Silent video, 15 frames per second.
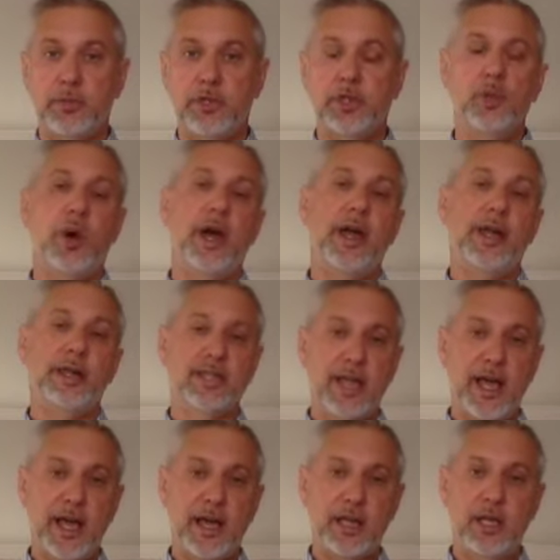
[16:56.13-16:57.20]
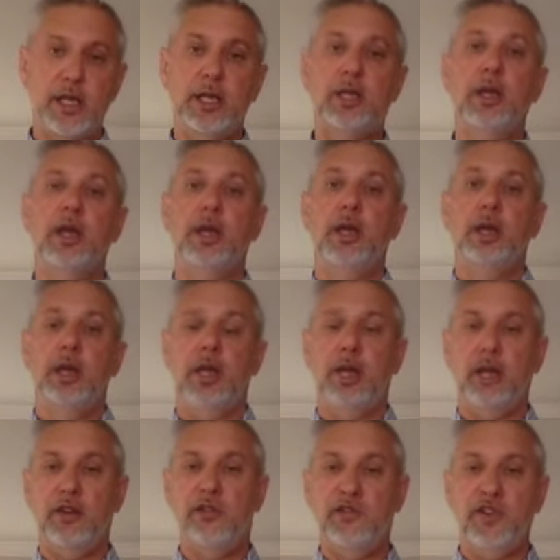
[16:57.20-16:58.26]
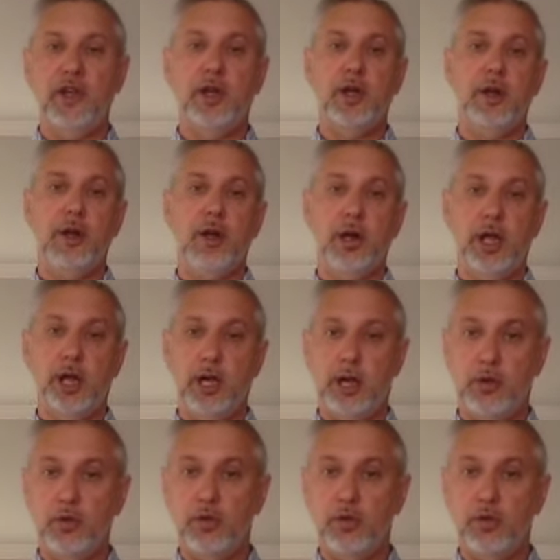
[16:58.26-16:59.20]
That's why anxiety and fear and